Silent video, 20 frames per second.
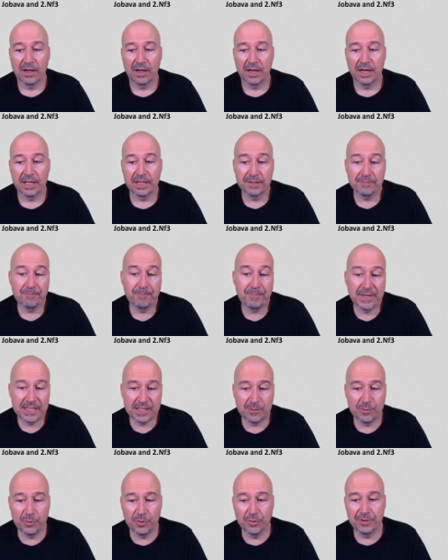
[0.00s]
And the
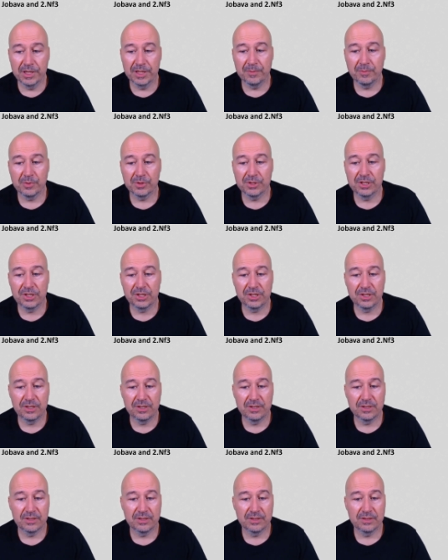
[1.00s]
best move in the
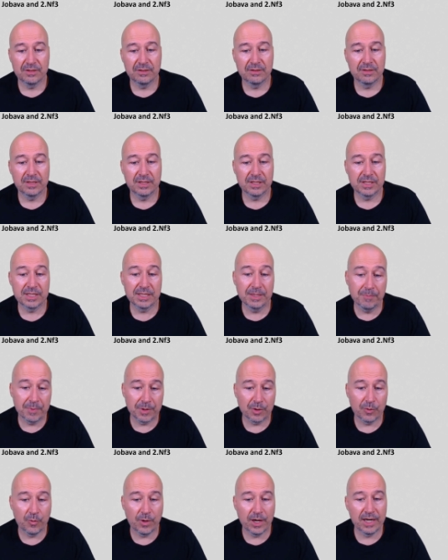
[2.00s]
position, and the
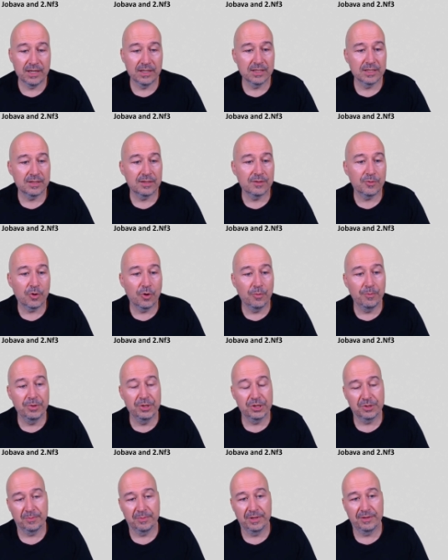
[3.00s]
simpler one, is to go
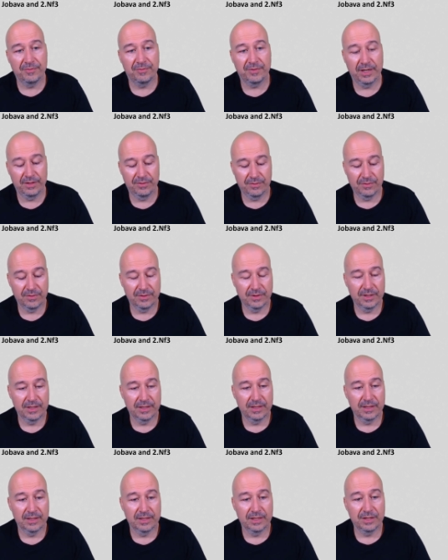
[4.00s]
bishop F5,
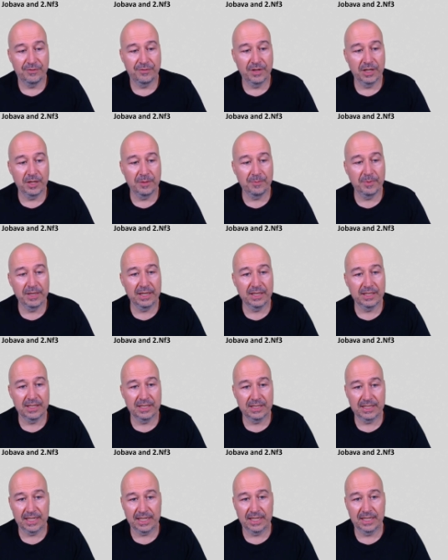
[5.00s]
developing and
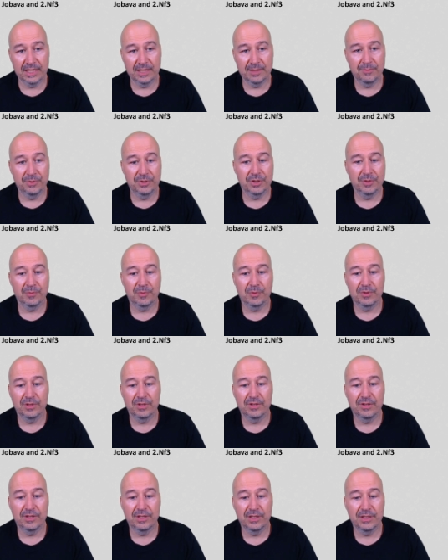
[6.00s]
attacking the bishop on
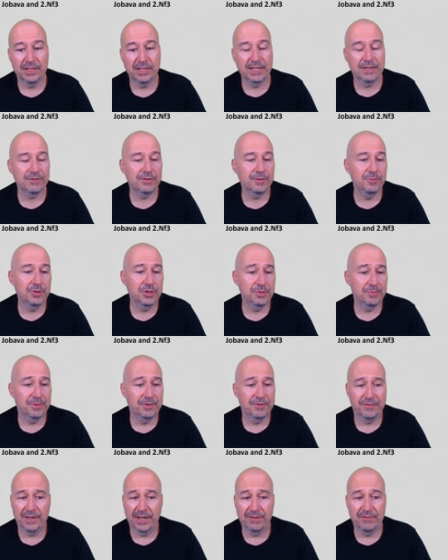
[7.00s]
D3. And after bishop
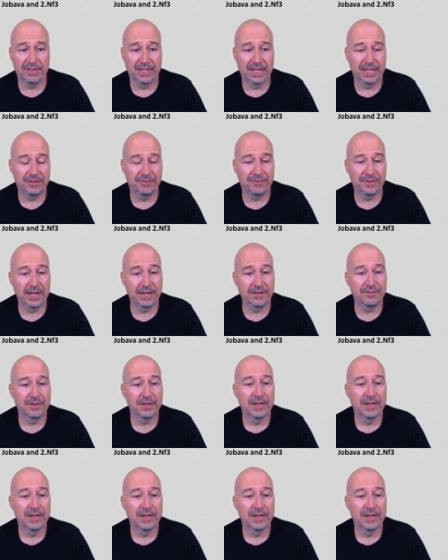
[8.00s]
F5, knight F5,